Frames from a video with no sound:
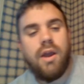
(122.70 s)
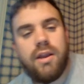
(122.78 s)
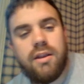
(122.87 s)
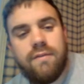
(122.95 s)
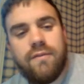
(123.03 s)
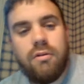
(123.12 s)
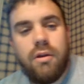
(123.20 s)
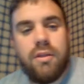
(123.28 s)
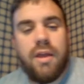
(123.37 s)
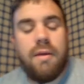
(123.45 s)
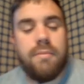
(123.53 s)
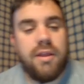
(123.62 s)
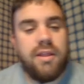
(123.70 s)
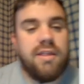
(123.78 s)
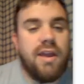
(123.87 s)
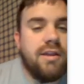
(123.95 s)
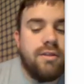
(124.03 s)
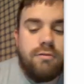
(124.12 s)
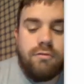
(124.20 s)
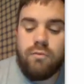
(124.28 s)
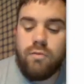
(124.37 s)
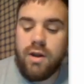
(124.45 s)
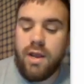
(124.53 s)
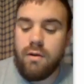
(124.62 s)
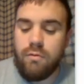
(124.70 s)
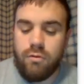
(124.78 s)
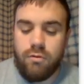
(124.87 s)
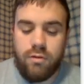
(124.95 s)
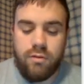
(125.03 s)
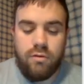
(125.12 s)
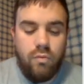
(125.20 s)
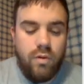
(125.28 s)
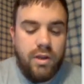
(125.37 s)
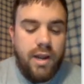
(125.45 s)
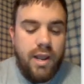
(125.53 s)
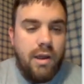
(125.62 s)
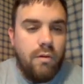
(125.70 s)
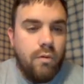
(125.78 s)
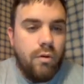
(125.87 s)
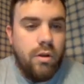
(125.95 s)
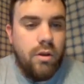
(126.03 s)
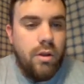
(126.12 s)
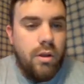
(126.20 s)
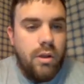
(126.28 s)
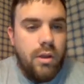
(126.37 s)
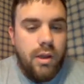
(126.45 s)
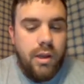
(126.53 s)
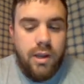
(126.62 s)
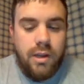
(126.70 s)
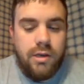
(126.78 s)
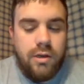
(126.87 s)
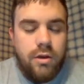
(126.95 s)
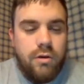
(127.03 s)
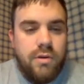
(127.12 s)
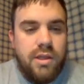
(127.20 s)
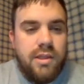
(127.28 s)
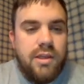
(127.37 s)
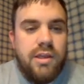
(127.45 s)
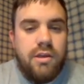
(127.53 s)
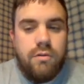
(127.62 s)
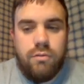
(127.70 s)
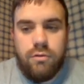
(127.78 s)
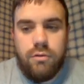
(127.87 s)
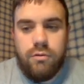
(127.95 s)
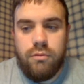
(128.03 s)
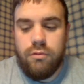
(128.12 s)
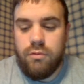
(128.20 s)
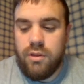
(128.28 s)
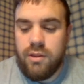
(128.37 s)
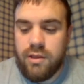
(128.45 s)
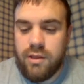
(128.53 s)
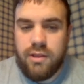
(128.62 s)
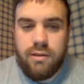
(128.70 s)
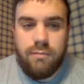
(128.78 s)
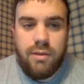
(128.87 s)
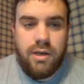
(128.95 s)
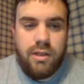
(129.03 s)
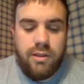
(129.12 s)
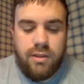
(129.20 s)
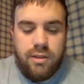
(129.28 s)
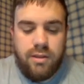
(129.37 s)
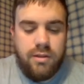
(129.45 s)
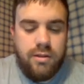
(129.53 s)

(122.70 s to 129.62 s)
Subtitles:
I need to figure out how many seconds are in 1 hour. So 1 hour, I know, is equal to 60 minutes.